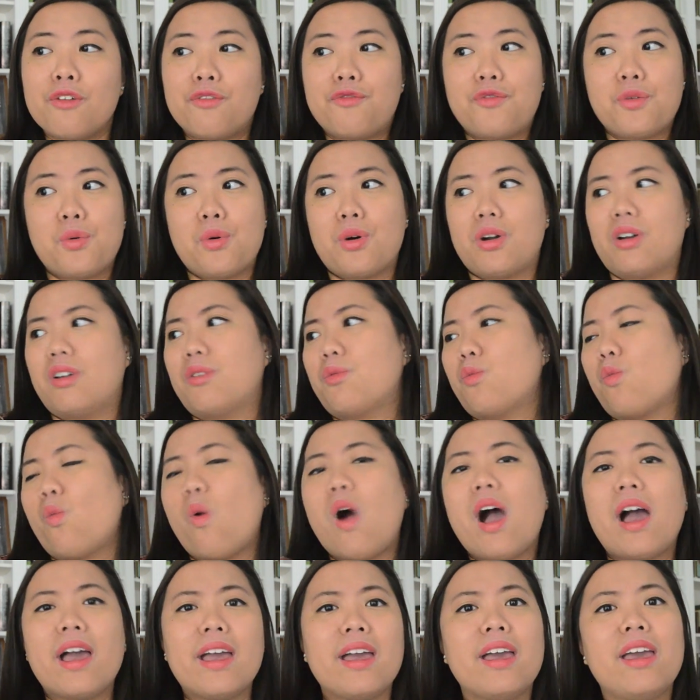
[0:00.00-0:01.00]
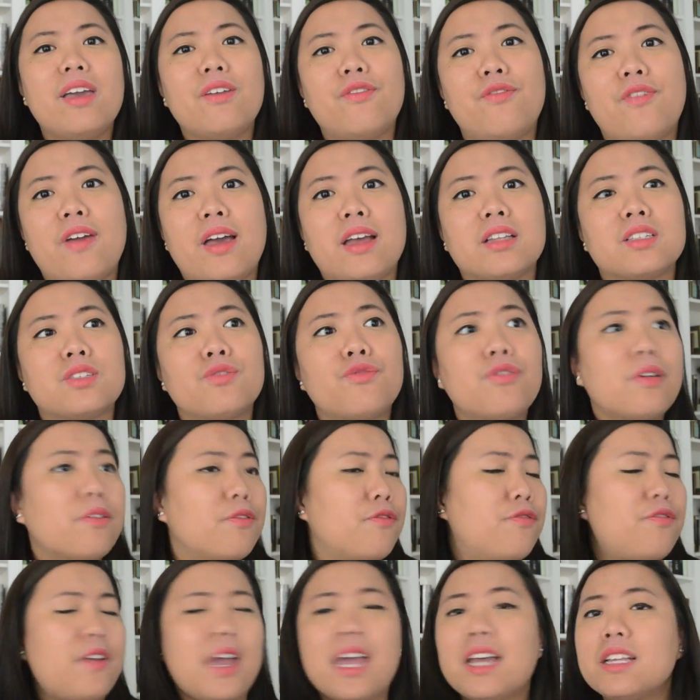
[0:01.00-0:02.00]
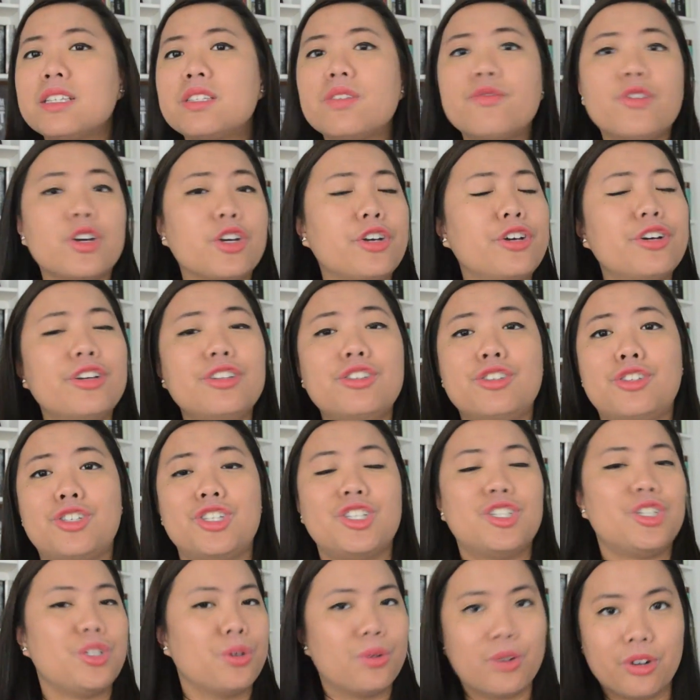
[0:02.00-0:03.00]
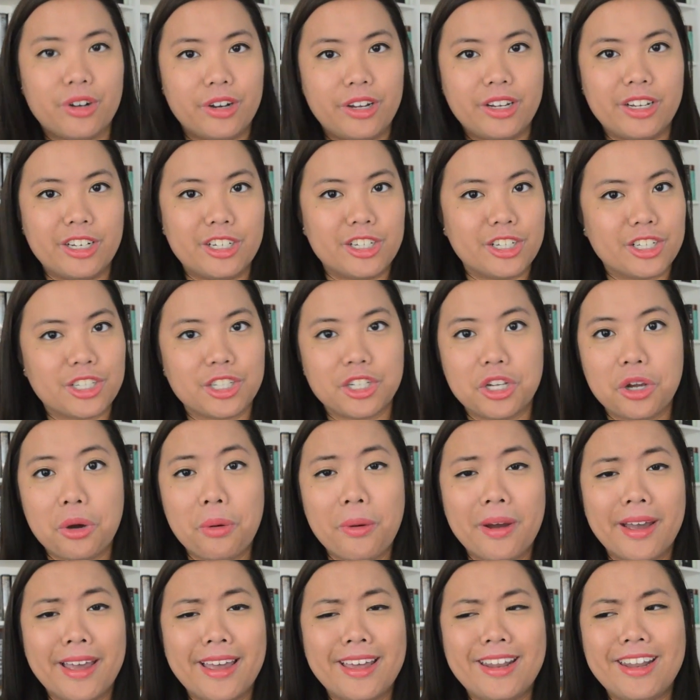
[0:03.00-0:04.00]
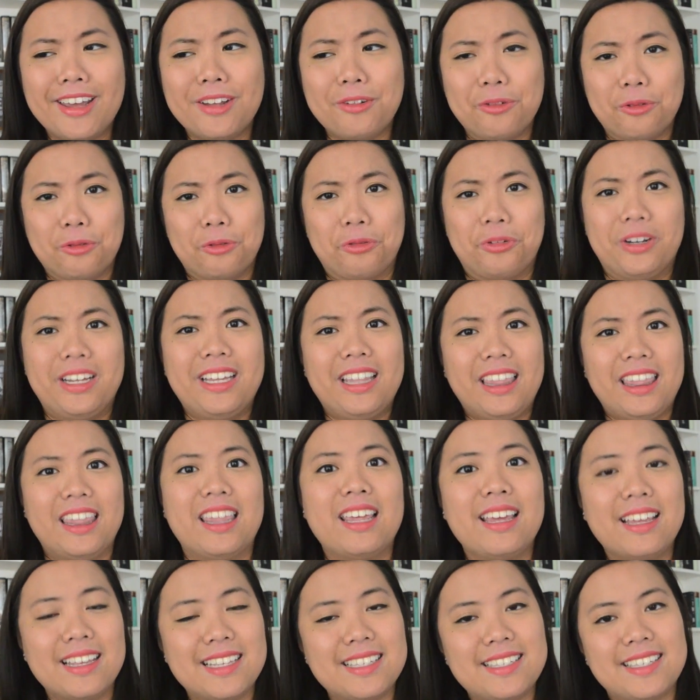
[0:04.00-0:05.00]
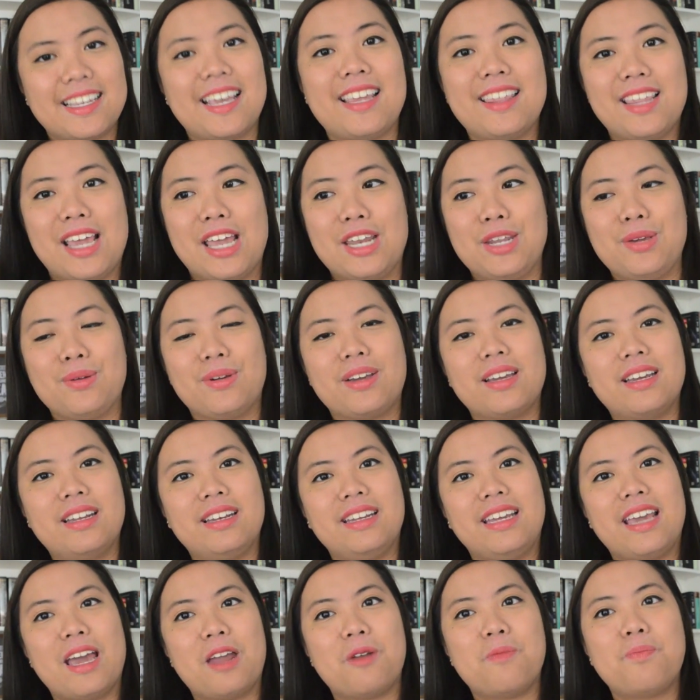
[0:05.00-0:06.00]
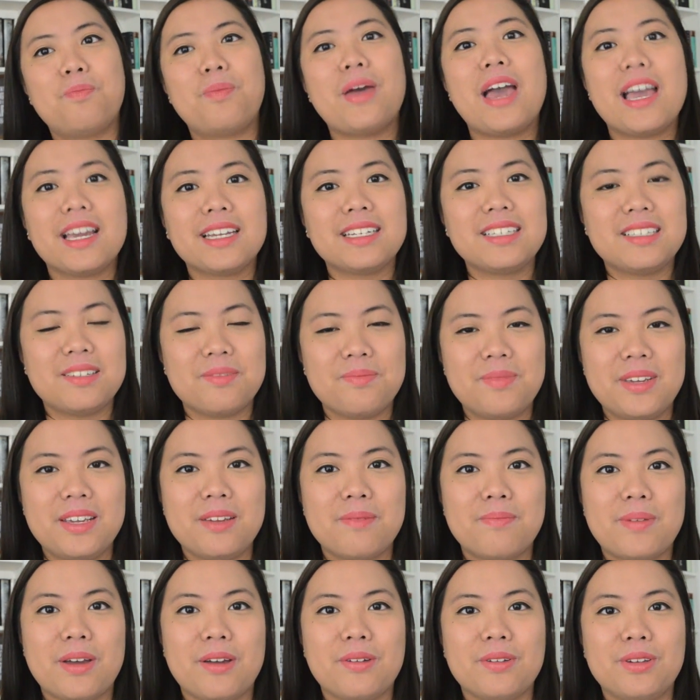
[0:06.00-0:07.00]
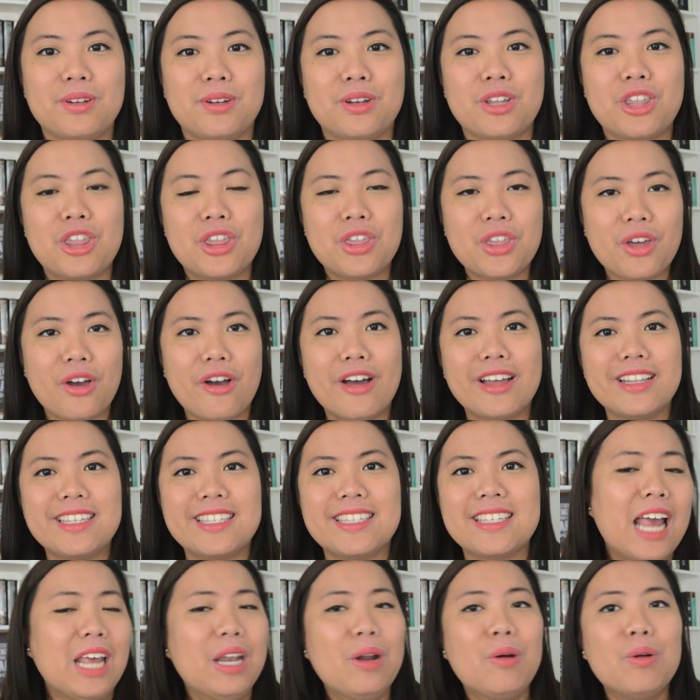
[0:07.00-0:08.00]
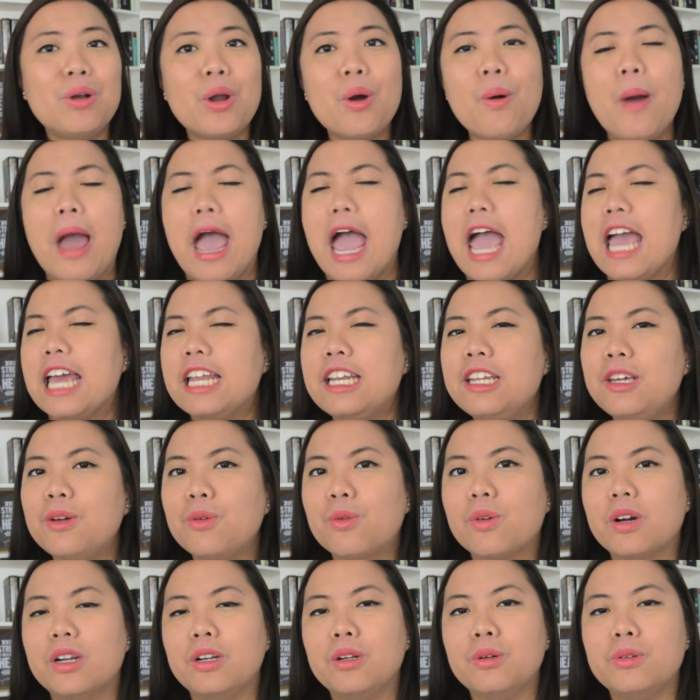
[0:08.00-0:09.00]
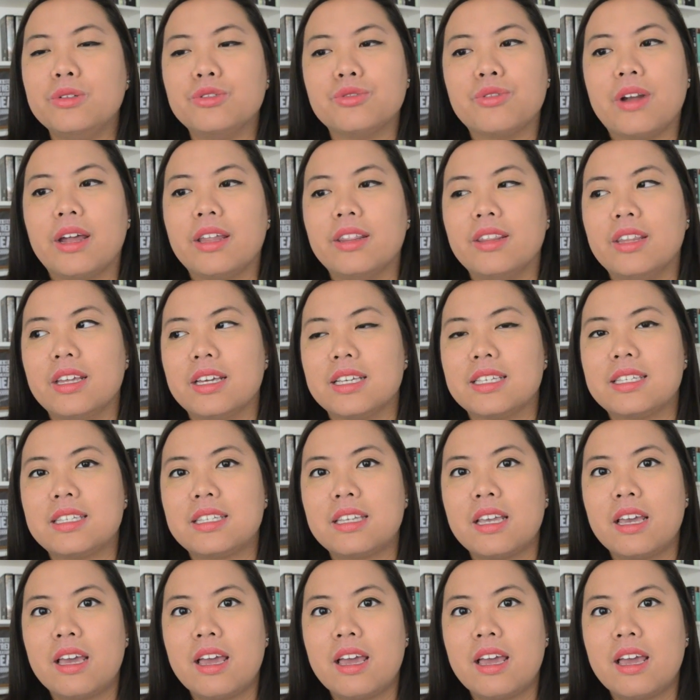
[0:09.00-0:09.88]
for YA fans, for fans of a good story, just go ahead and read this, and then you can get back to me about your thoughts. I don't know anyone who's read this